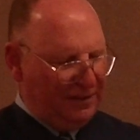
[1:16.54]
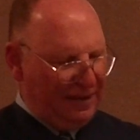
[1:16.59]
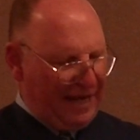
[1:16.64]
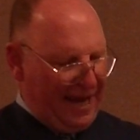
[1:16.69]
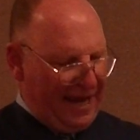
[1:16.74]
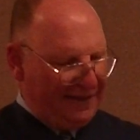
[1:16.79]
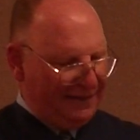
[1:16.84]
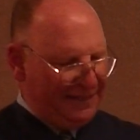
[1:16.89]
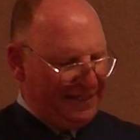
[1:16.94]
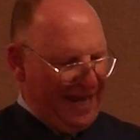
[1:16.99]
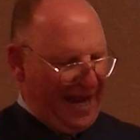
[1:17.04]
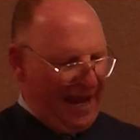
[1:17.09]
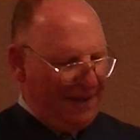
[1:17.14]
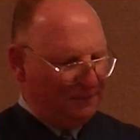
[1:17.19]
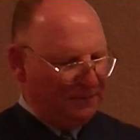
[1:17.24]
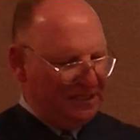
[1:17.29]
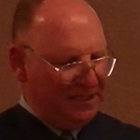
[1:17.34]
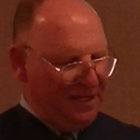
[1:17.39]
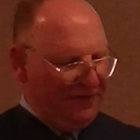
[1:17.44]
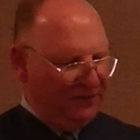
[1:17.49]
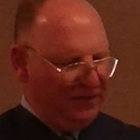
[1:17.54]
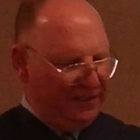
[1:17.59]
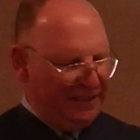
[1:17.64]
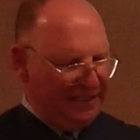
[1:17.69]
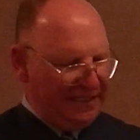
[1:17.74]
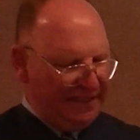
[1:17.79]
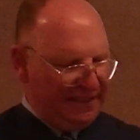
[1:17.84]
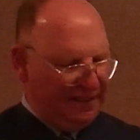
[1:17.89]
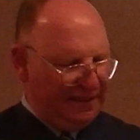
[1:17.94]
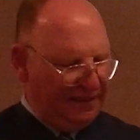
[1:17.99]
and
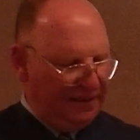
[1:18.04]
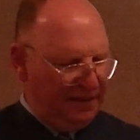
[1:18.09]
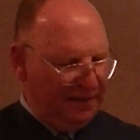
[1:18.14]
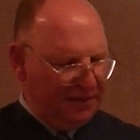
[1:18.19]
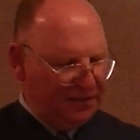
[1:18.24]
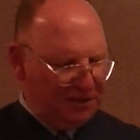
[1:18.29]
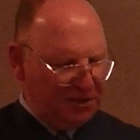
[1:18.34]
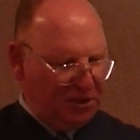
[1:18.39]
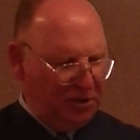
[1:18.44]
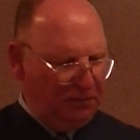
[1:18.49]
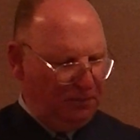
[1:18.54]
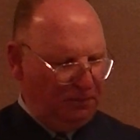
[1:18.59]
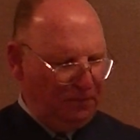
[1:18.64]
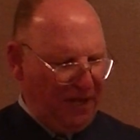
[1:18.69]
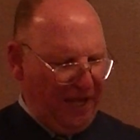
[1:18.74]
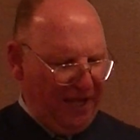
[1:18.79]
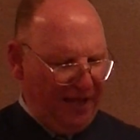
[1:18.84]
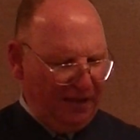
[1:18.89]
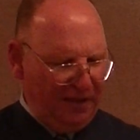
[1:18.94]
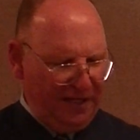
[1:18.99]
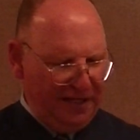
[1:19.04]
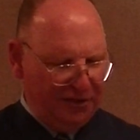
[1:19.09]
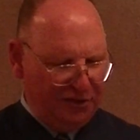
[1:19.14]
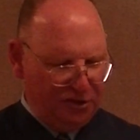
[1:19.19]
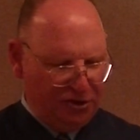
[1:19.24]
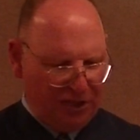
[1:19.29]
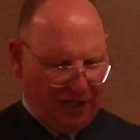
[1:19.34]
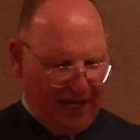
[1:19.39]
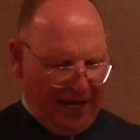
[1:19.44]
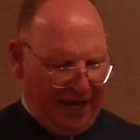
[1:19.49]
captivity, to
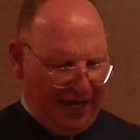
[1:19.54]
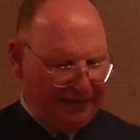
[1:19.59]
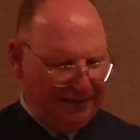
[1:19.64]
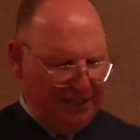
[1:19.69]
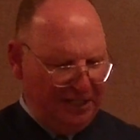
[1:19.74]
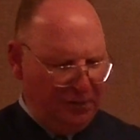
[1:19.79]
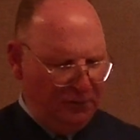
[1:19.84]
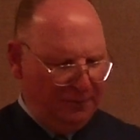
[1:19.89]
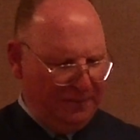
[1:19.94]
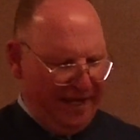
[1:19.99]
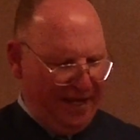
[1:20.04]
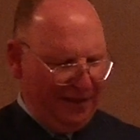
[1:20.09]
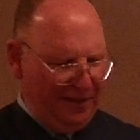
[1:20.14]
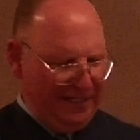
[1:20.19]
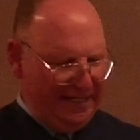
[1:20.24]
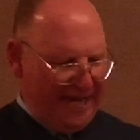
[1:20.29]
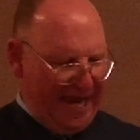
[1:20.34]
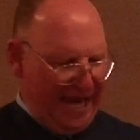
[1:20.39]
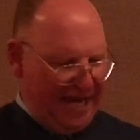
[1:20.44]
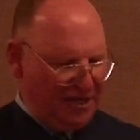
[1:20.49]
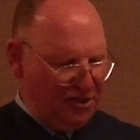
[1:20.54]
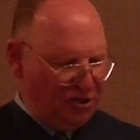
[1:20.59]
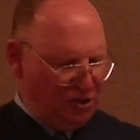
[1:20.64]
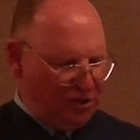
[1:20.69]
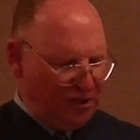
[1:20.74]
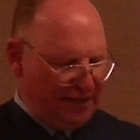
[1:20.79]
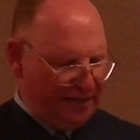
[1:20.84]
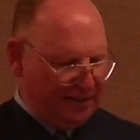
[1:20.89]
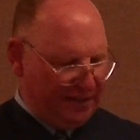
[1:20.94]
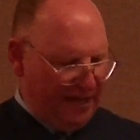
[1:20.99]
pillage and
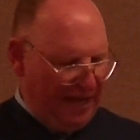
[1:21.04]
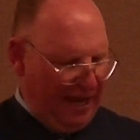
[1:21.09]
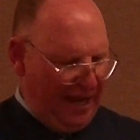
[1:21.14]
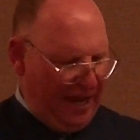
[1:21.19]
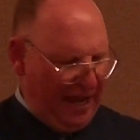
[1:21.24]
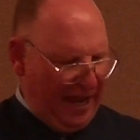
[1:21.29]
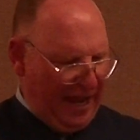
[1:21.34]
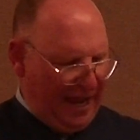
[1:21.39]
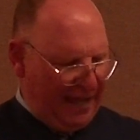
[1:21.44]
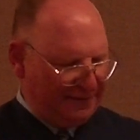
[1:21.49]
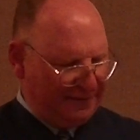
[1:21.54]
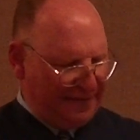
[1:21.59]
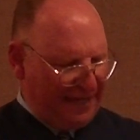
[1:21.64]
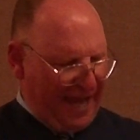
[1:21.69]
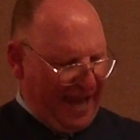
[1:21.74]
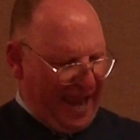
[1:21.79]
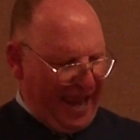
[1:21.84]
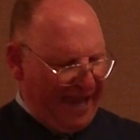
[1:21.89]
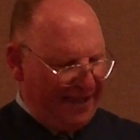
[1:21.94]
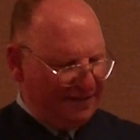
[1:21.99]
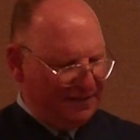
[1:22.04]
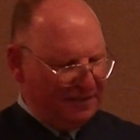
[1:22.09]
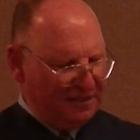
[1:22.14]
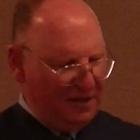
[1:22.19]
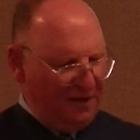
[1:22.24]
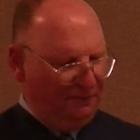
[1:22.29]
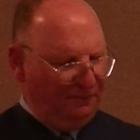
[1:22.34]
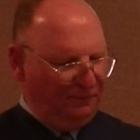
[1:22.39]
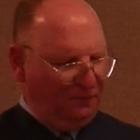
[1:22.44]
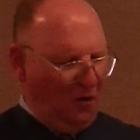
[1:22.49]
humiliation at the hands
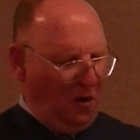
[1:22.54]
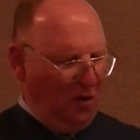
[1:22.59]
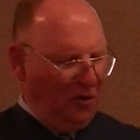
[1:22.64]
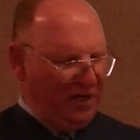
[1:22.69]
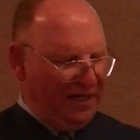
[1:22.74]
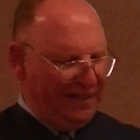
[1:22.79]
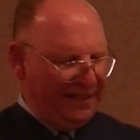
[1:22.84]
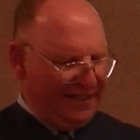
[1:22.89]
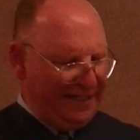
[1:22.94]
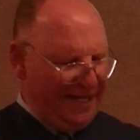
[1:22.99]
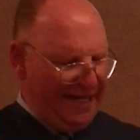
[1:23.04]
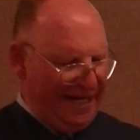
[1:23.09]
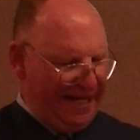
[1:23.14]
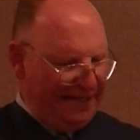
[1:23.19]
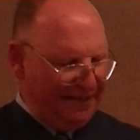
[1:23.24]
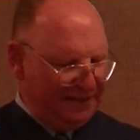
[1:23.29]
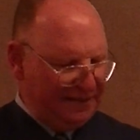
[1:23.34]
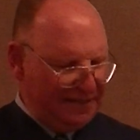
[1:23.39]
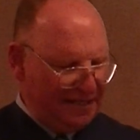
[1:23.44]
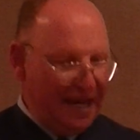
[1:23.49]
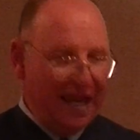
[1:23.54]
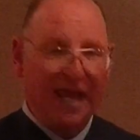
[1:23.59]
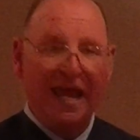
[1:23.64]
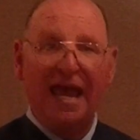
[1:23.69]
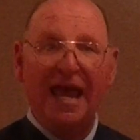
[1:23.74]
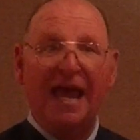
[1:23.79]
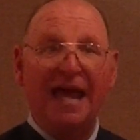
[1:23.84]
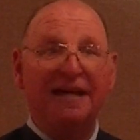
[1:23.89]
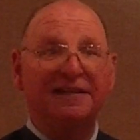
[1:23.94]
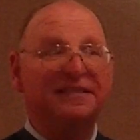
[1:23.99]
of foreign kings
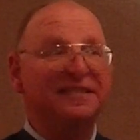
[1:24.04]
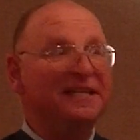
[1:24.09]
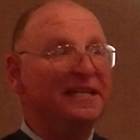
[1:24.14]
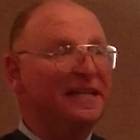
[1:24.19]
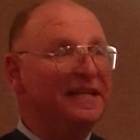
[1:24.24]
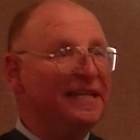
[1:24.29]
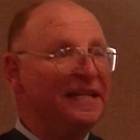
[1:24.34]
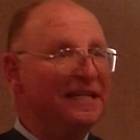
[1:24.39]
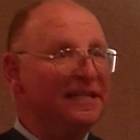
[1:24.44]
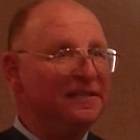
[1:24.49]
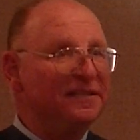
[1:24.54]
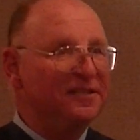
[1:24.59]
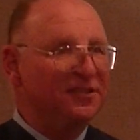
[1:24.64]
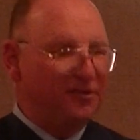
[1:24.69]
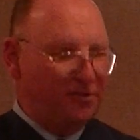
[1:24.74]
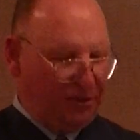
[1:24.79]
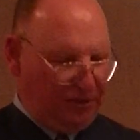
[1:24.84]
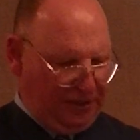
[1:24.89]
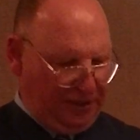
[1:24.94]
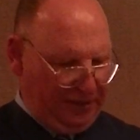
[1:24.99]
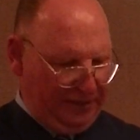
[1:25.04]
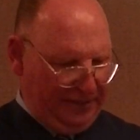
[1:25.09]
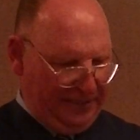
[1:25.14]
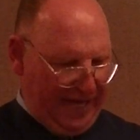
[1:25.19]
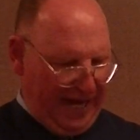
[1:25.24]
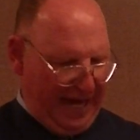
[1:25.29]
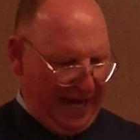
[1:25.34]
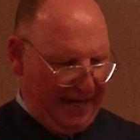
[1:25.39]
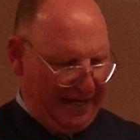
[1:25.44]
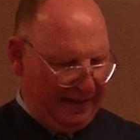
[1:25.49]
as it is
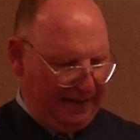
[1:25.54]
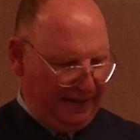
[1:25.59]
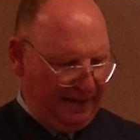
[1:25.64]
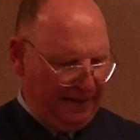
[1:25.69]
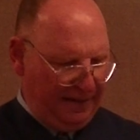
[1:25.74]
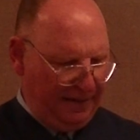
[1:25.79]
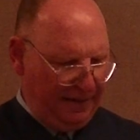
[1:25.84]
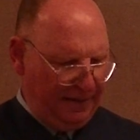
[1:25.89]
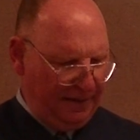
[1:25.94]
today.